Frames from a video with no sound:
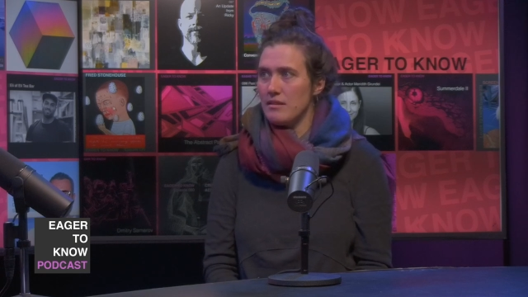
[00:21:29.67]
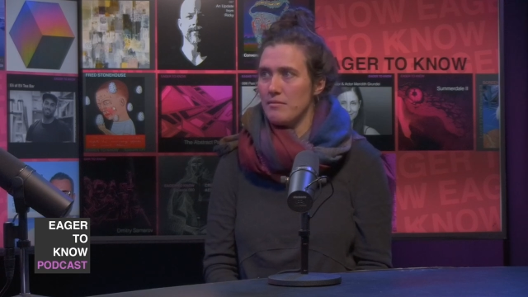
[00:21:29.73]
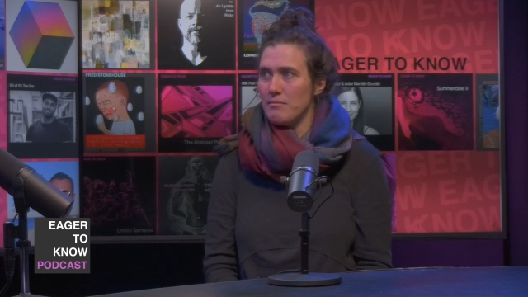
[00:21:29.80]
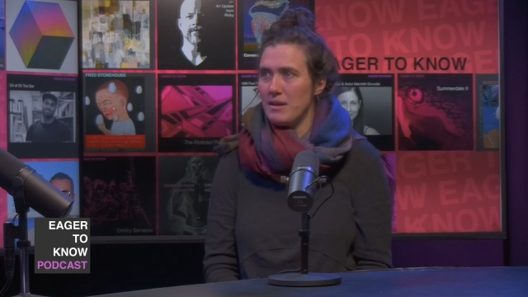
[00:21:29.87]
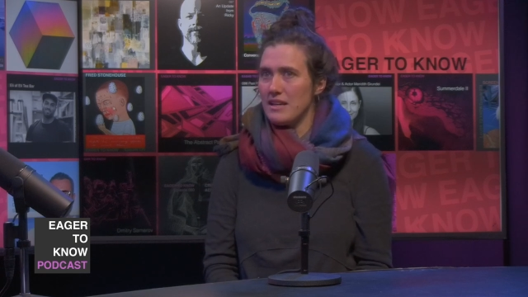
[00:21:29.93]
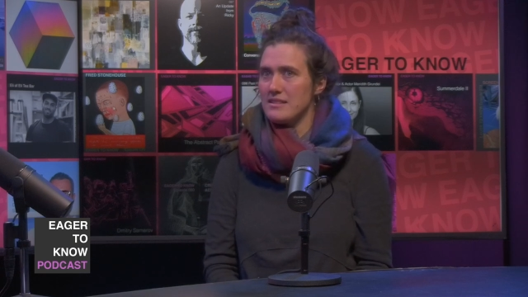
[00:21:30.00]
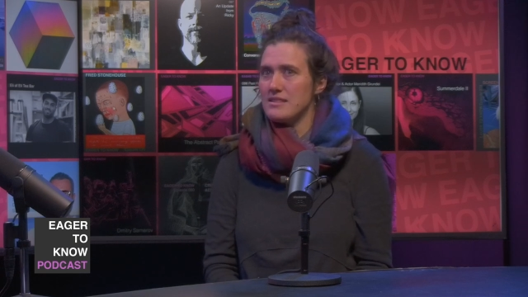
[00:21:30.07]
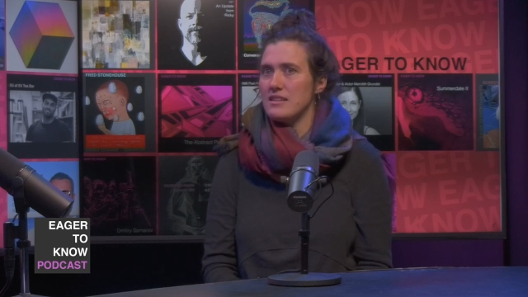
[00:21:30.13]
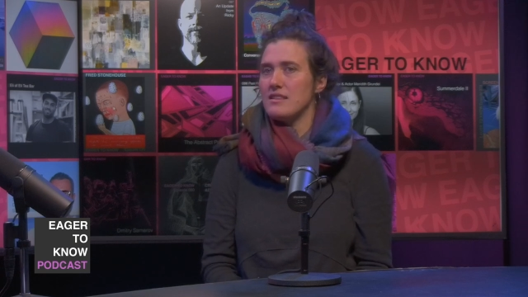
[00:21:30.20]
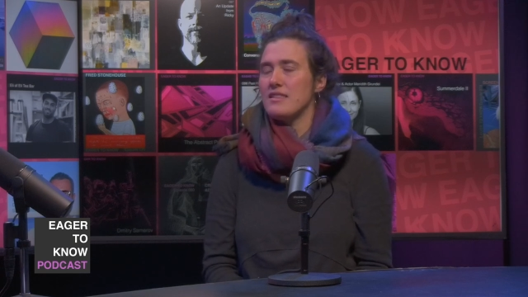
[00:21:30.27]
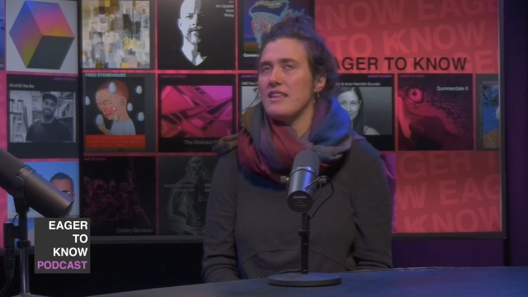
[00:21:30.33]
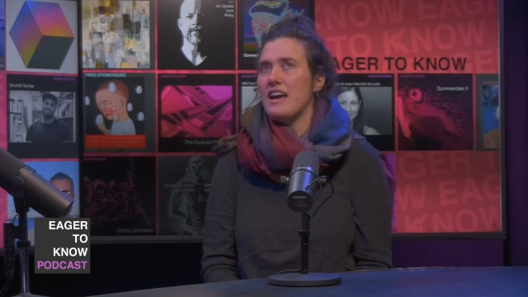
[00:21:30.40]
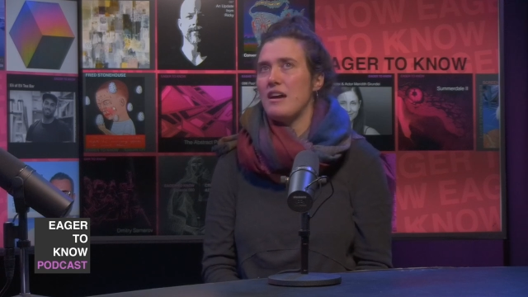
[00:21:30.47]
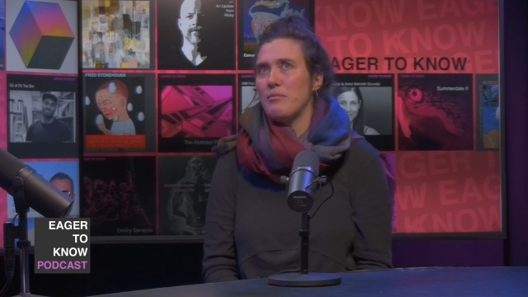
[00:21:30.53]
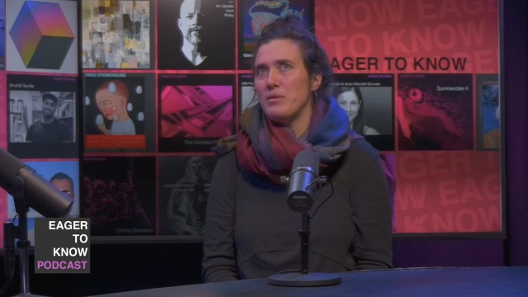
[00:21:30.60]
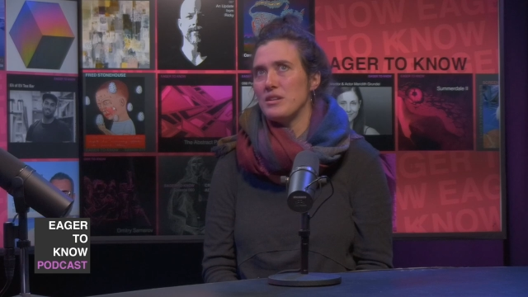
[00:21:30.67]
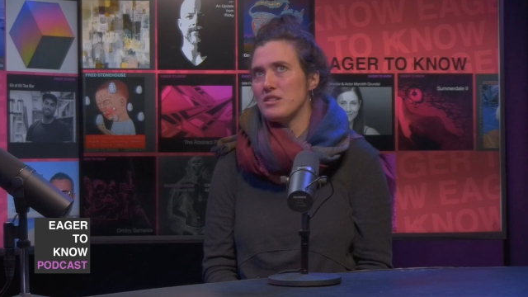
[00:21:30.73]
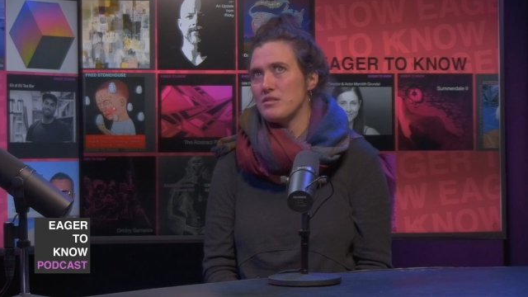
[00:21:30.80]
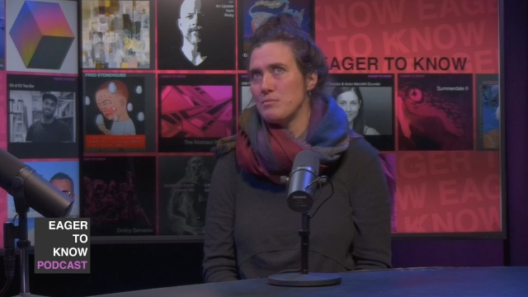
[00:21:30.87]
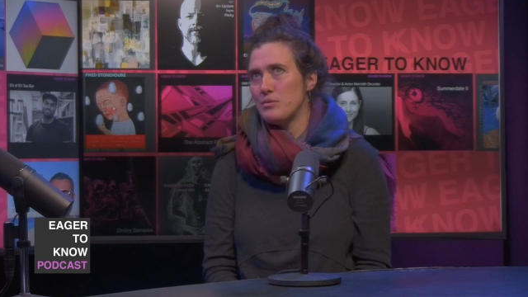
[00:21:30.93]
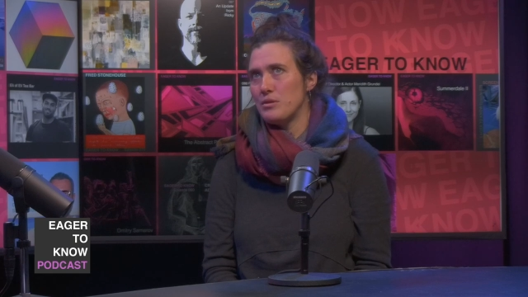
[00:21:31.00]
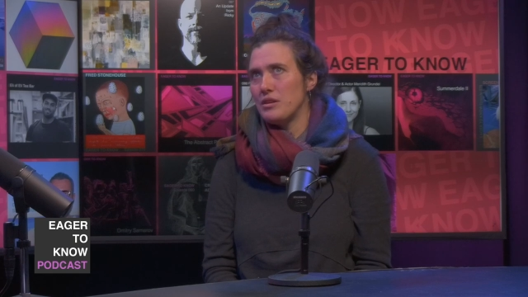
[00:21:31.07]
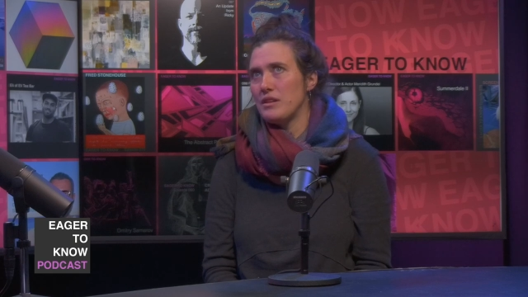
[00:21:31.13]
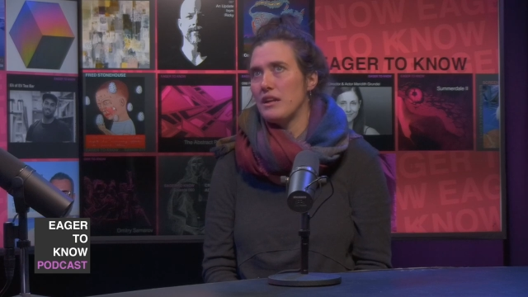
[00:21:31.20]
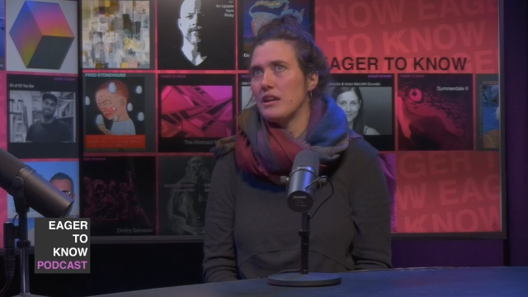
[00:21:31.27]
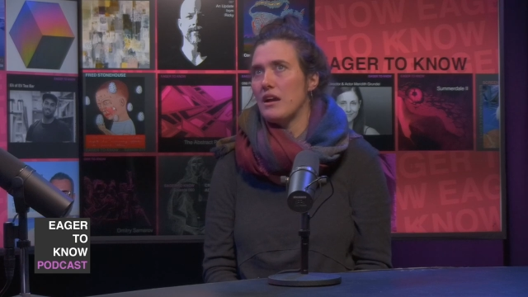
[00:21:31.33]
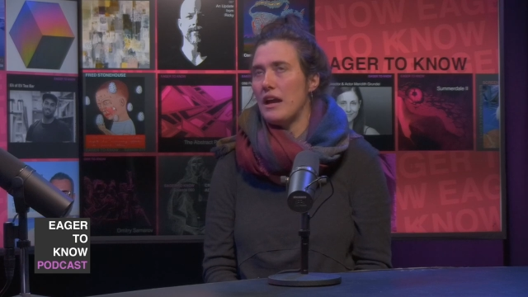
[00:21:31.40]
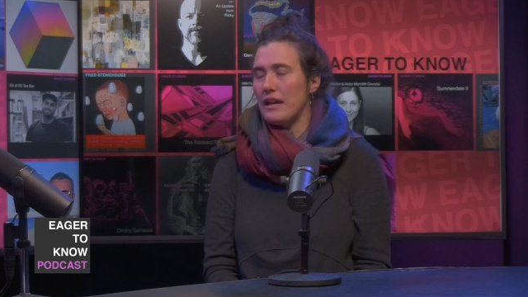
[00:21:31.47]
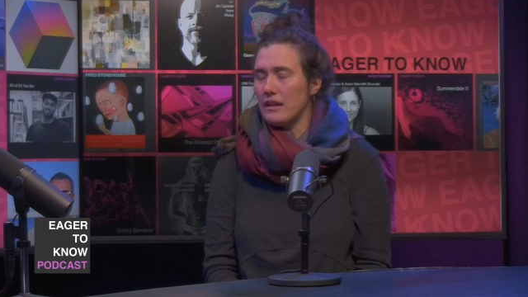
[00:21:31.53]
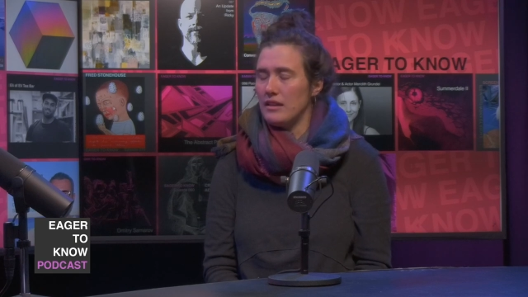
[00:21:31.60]
makes it that much more like
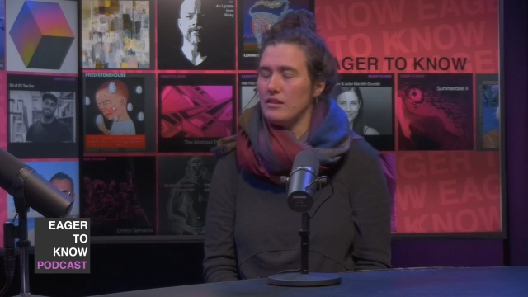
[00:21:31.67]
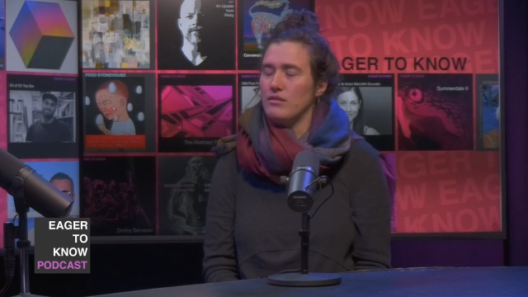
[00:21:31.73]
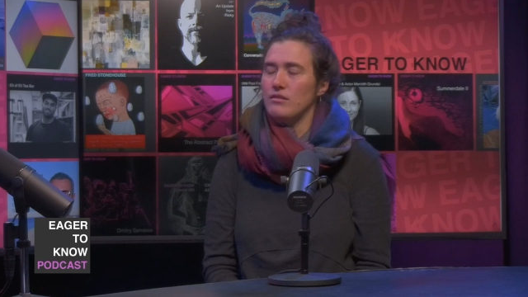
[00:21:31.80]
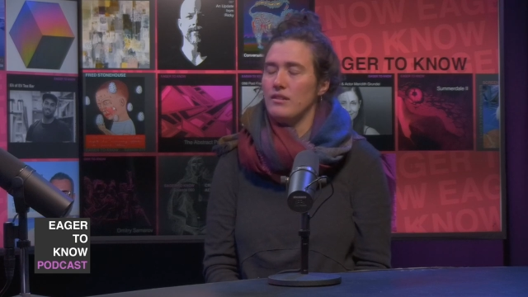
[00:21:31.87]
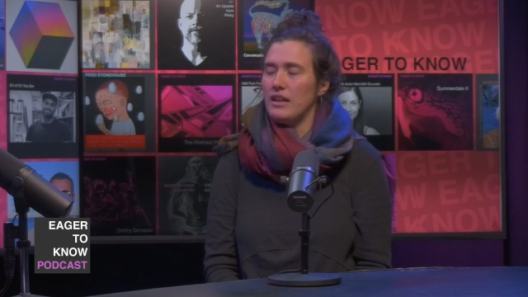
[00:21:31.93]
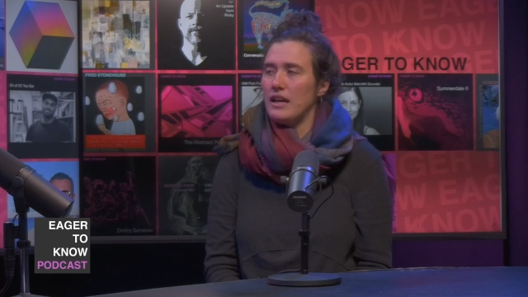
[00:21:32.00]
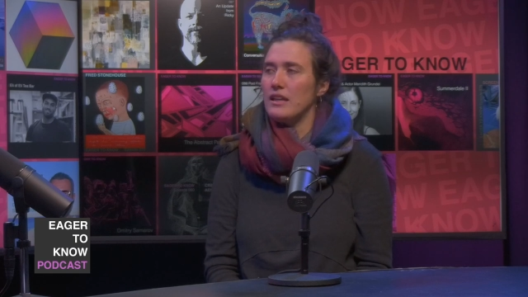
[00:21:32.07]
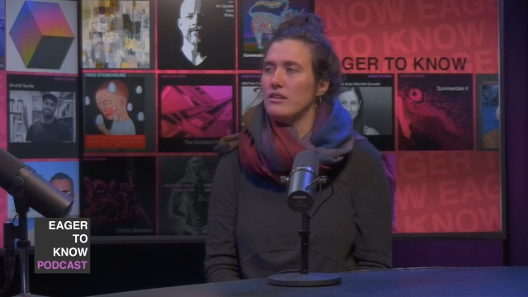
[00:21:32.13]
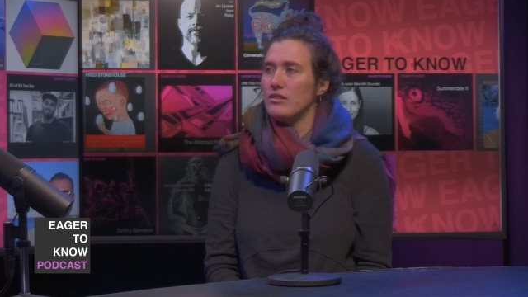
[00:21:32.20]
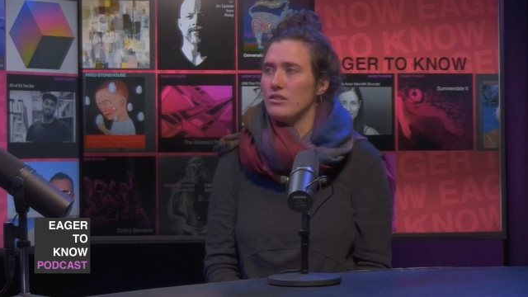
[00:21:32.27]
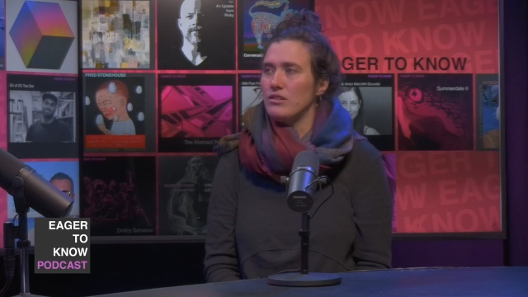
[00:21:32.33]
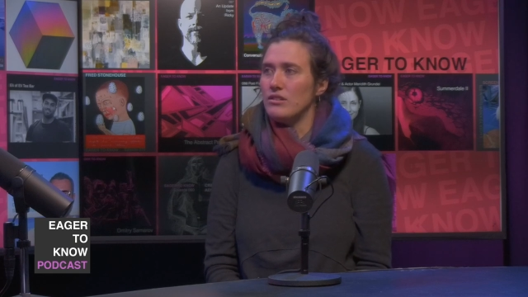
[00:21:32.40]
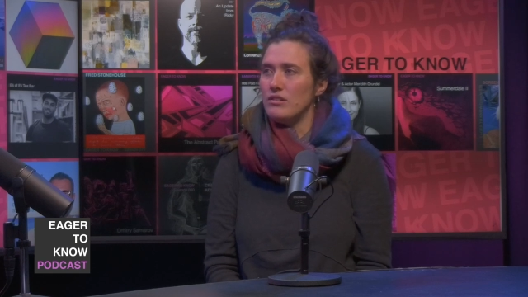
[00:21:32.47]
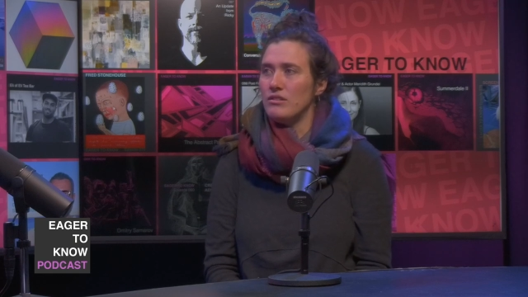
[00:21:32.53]
I can do that too.